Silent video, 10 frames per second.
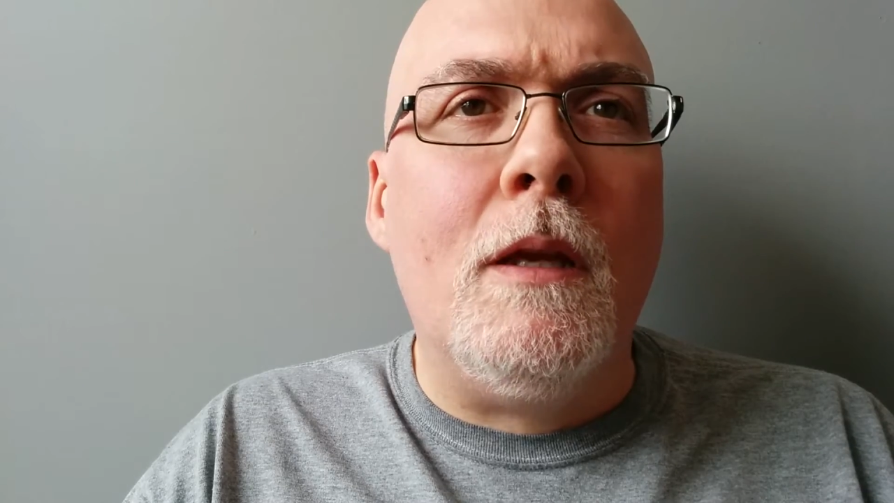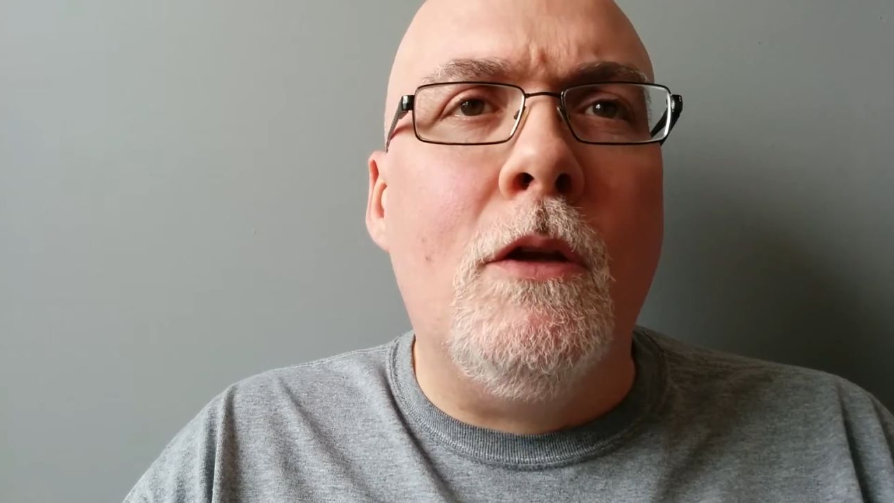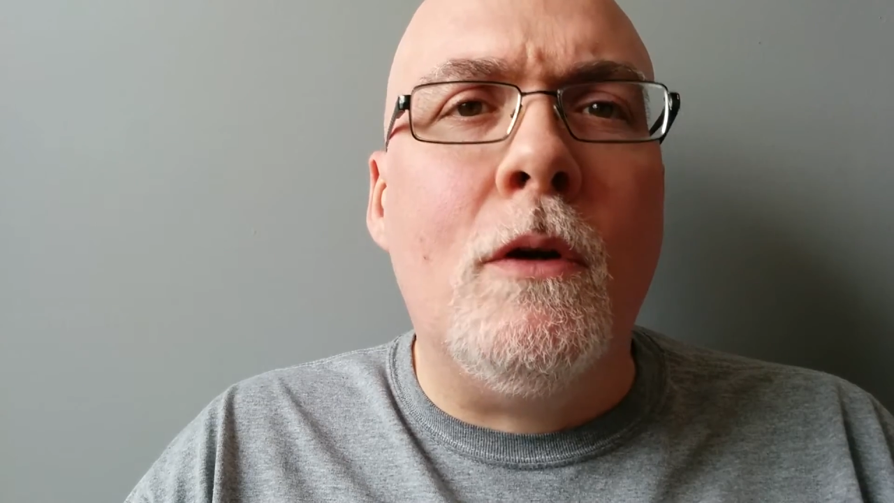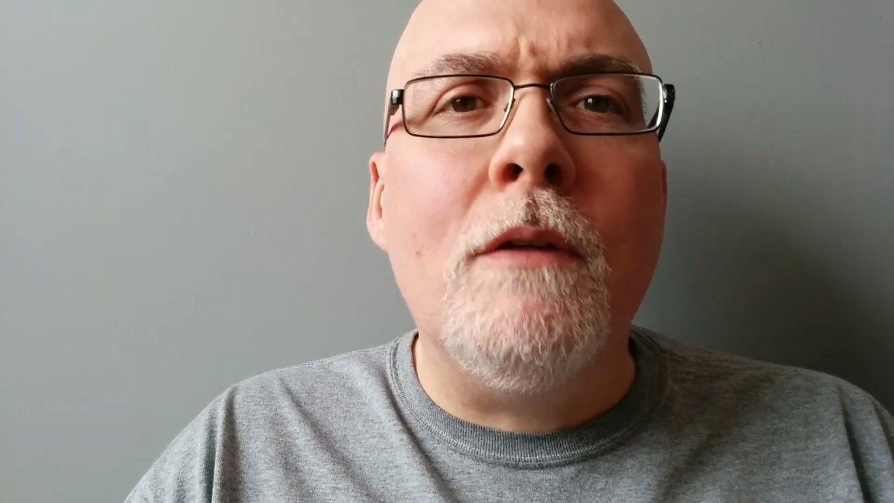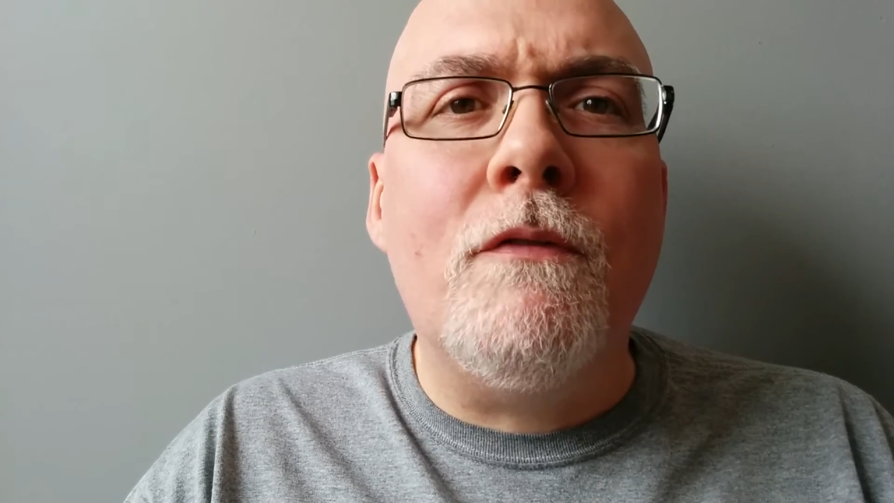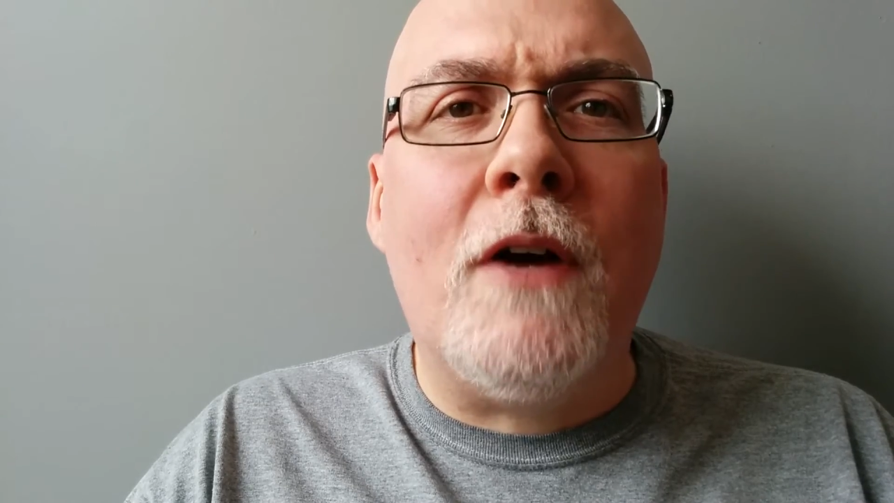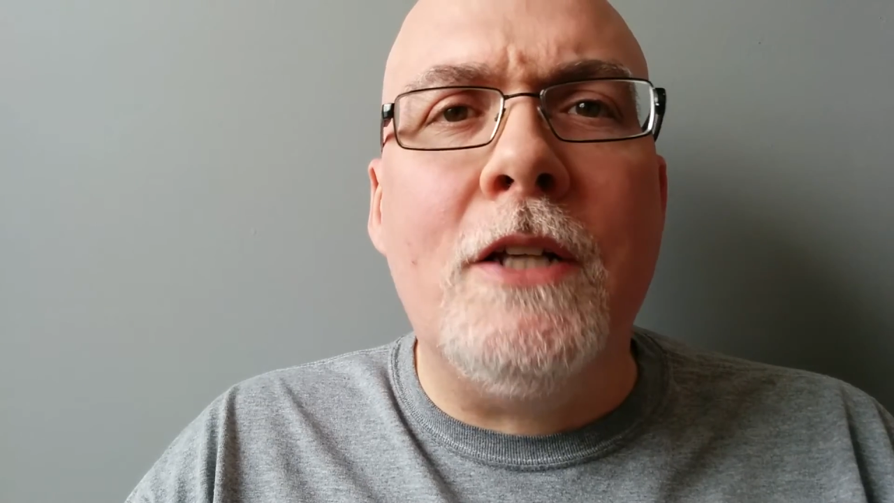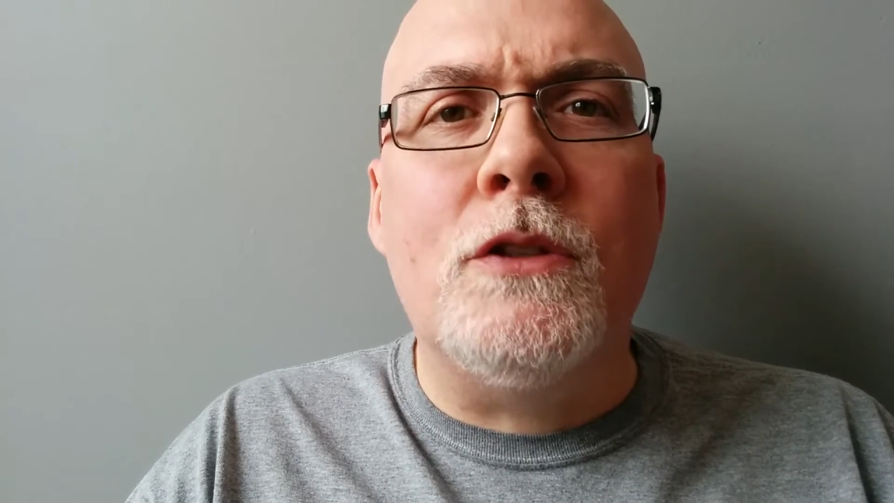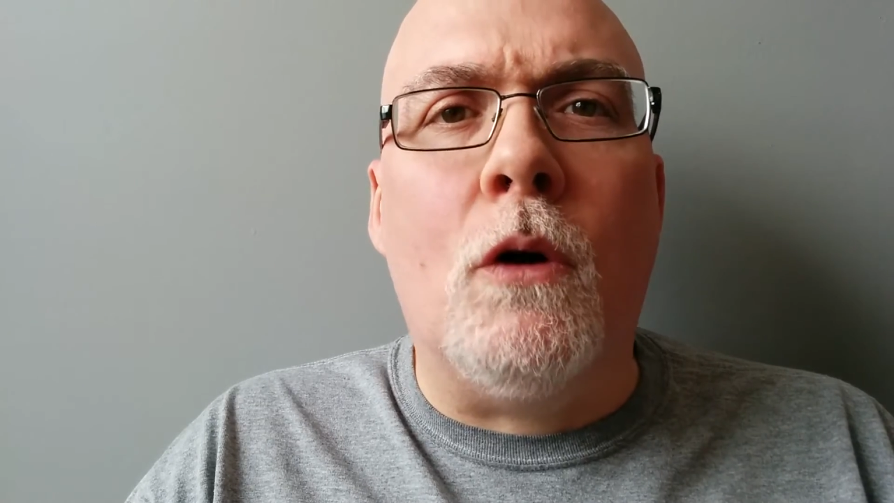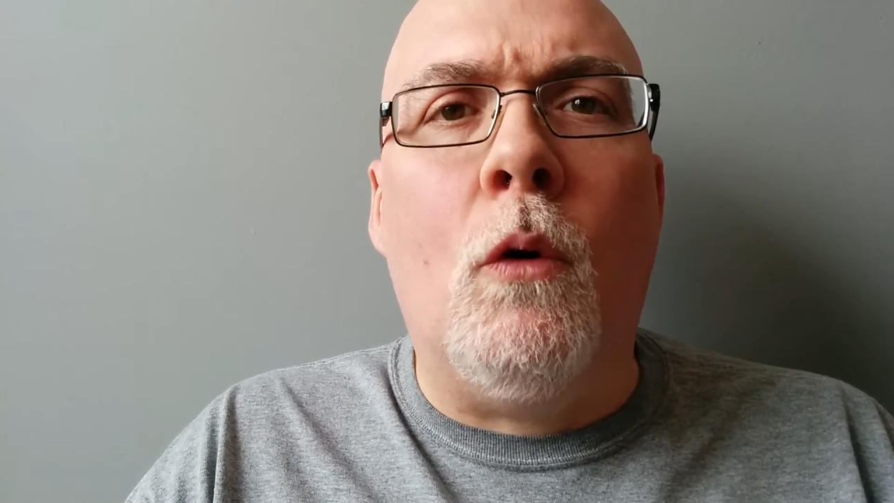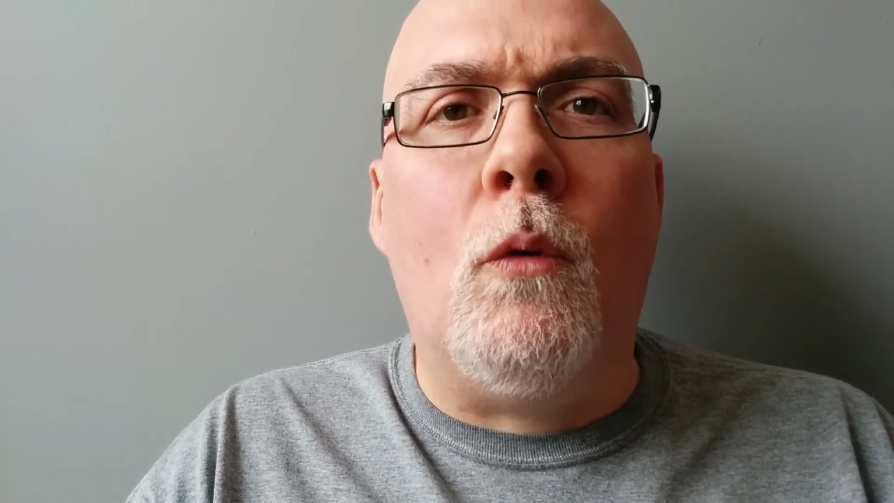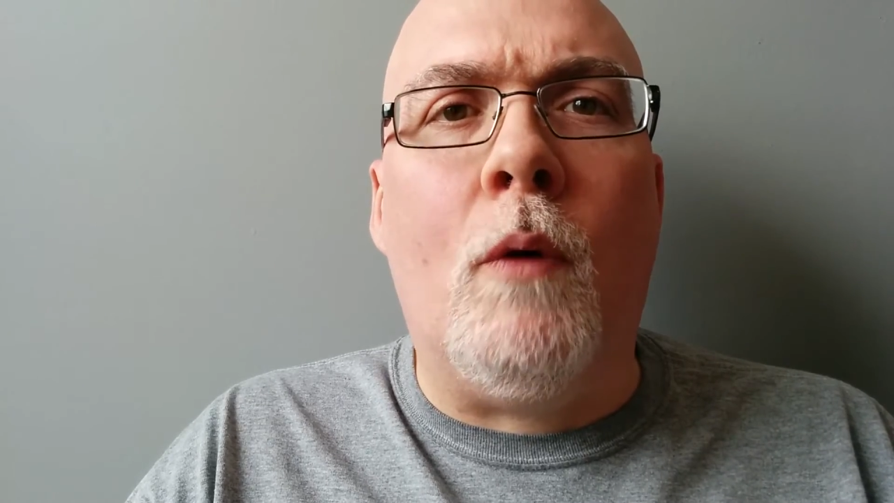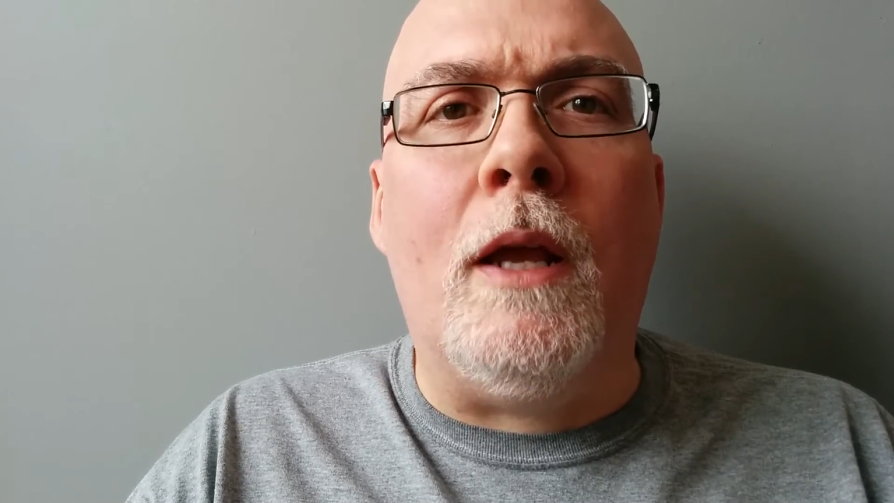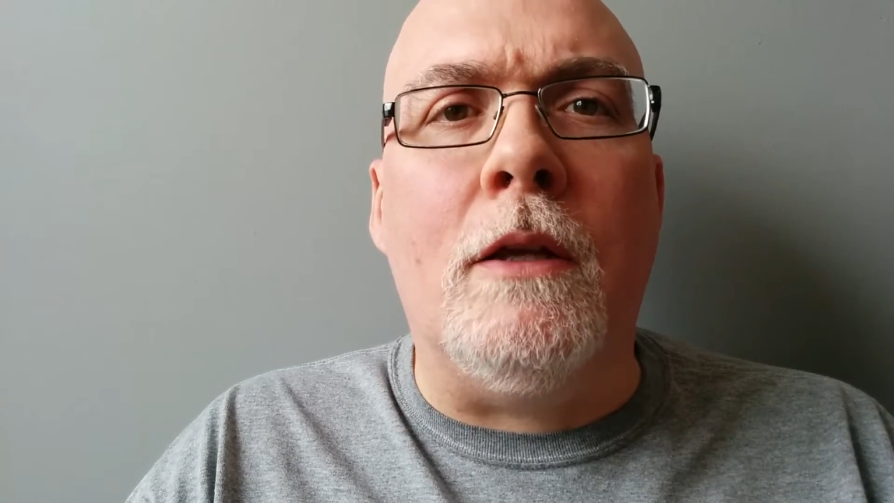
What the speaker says: you can find your own way.